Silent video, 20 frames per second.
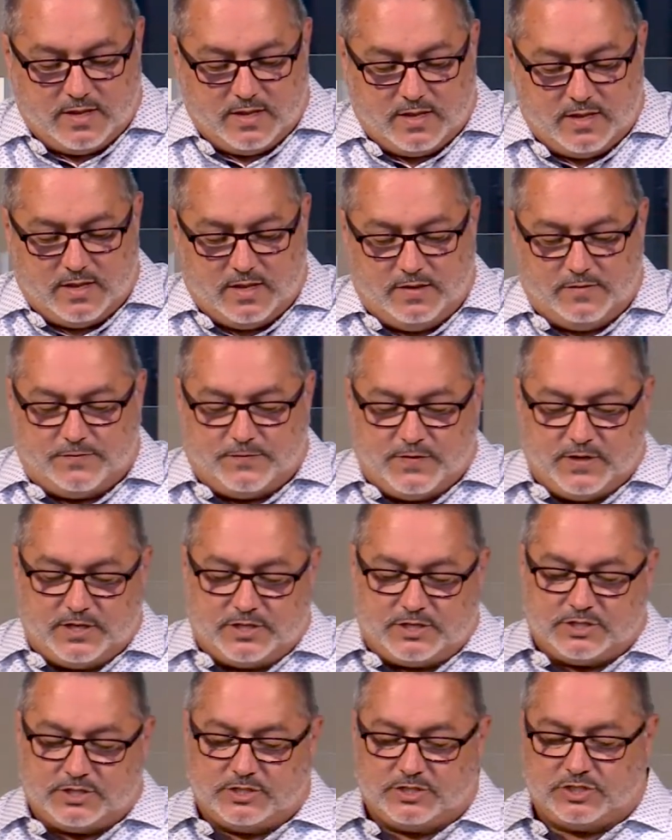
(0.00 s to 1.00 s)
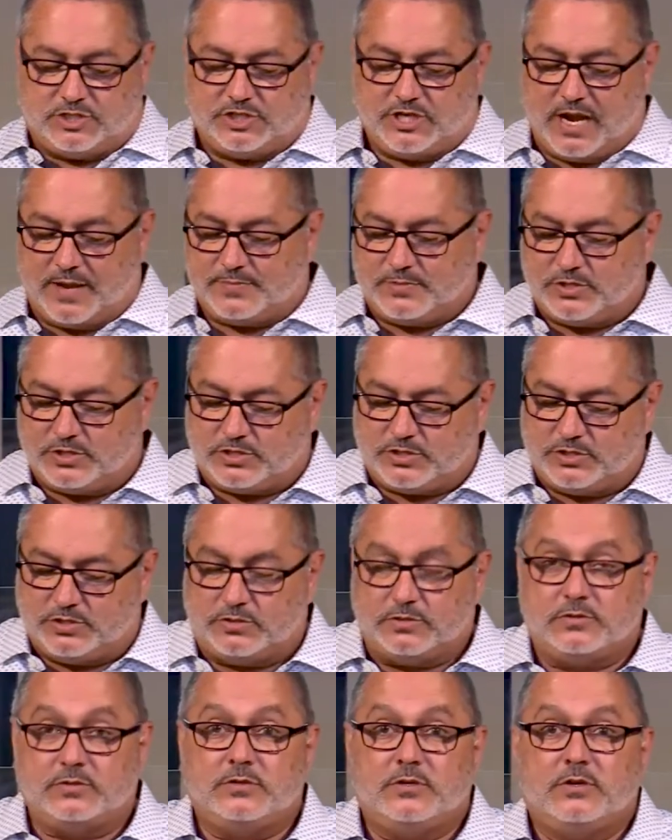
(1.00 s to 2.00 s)
Ephesians chapter
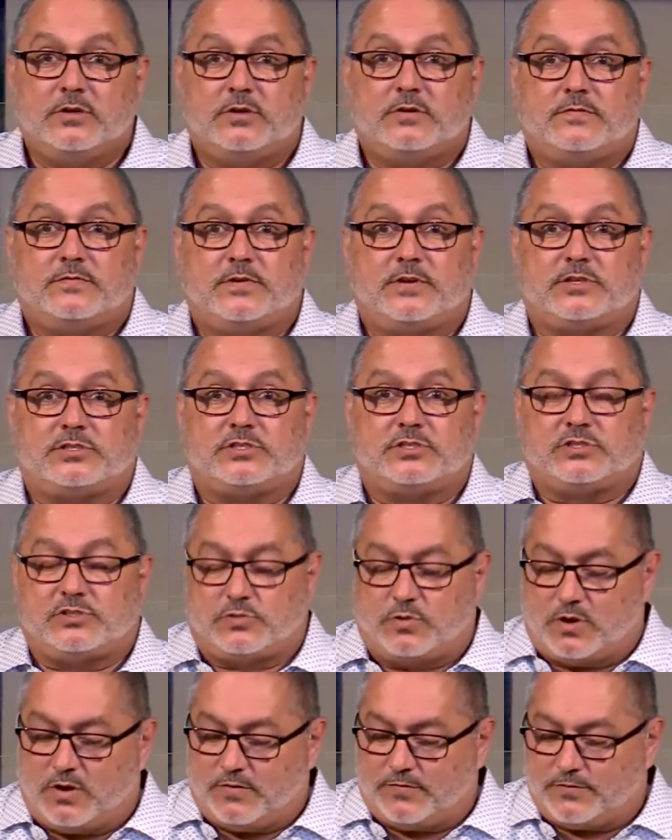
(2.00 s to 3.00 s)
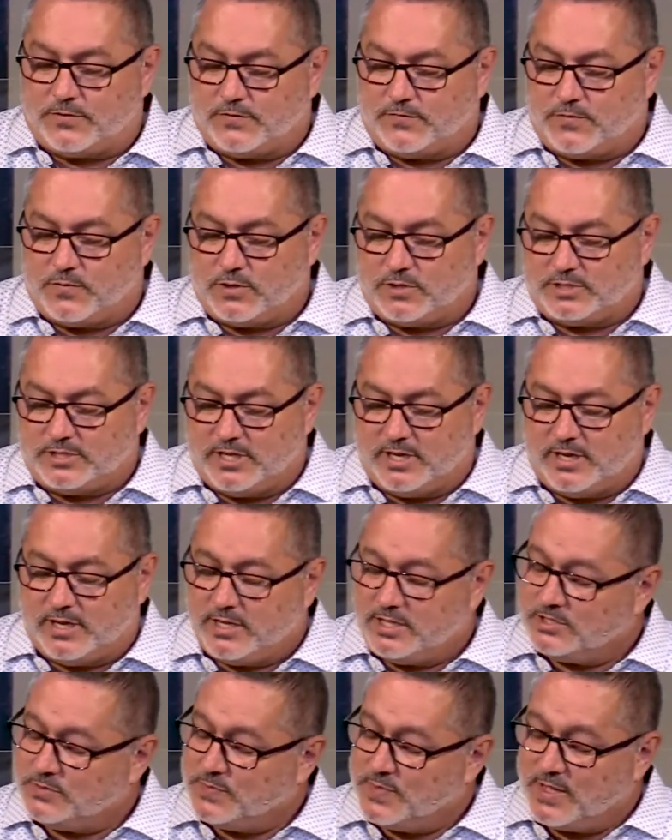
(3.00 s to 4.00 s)
2, verses 12 through 14. It
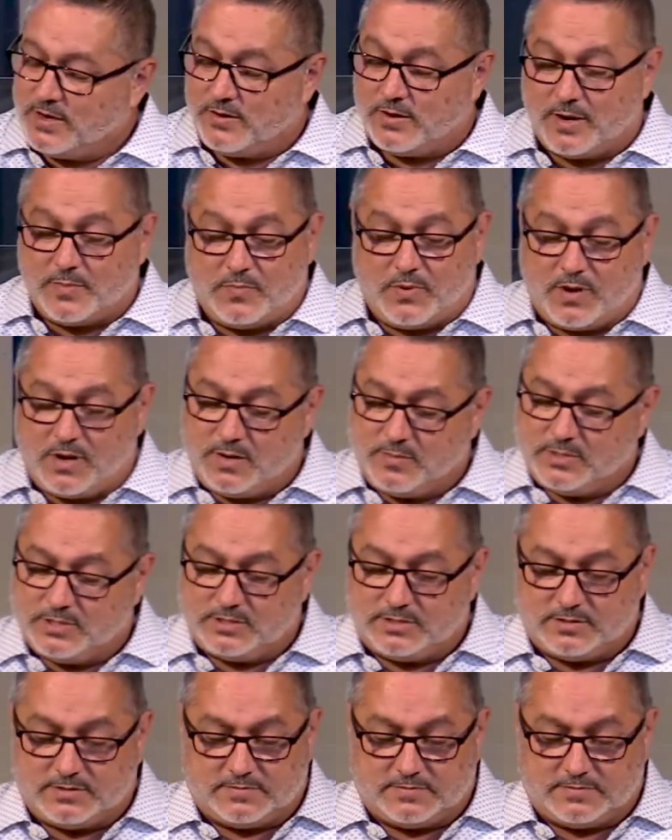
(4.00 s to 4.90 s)
gets better, I promise.